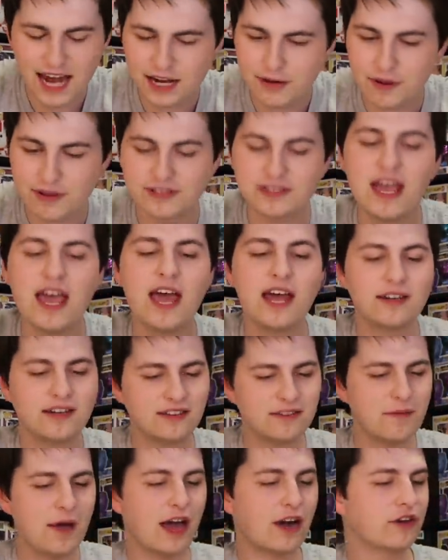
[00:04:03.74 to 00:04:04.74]
Anyways,
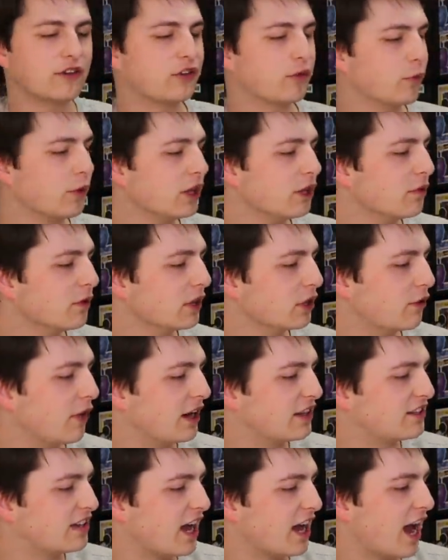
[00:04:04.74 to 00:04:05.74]
doesn't matter. It's a really, really
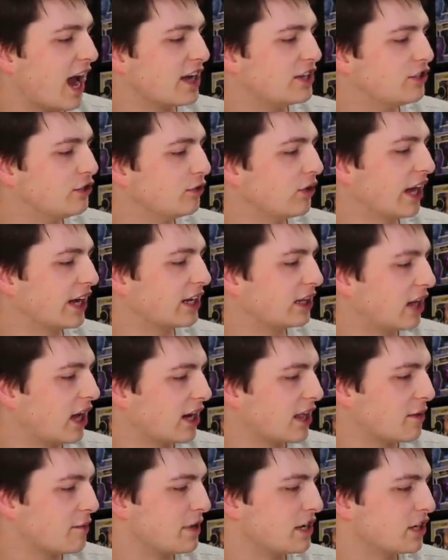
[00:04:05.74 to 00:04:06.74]
great set. I do like a
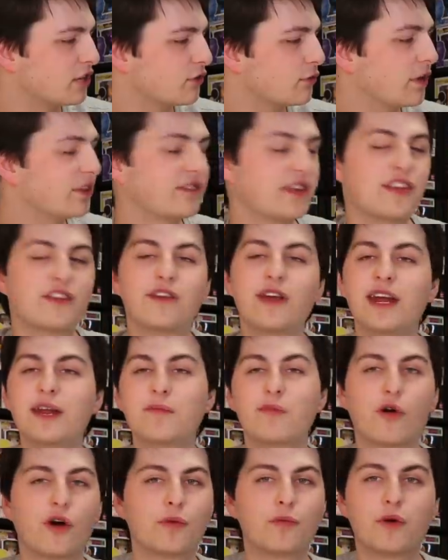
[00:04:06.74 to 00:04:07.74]
lot of the Minions ones, and they're getting
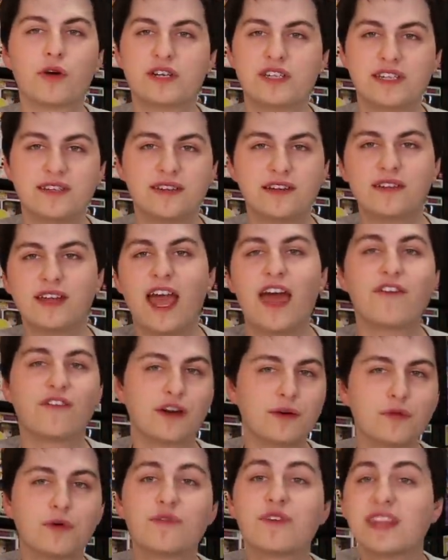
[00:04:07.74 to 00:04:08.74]
more and more detailed
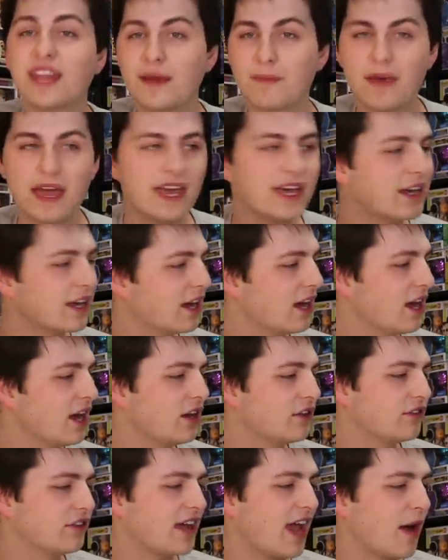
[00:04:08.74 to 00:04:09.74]
every movie they make.
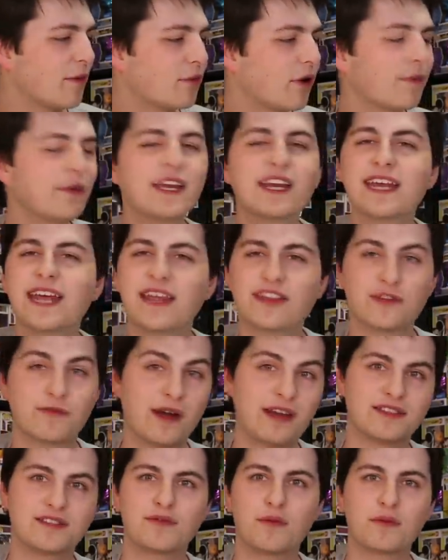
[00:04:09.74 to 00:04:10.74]
So yeah, I'm probably going to get the
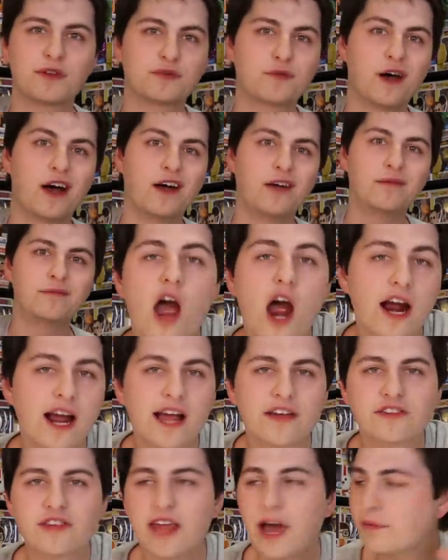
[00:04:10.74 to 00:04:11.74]
rest of them as well. All right,
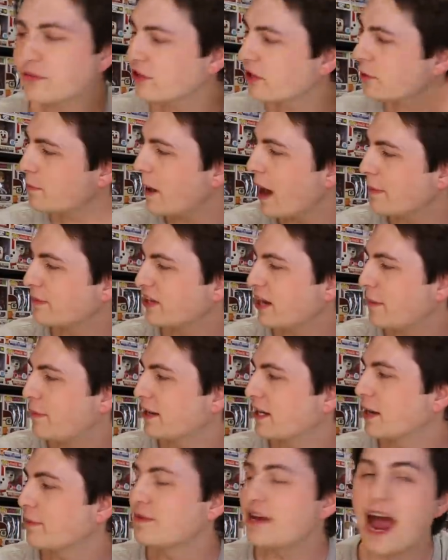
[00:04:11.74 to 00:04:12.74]
guys, so that was all the pops that I picked up.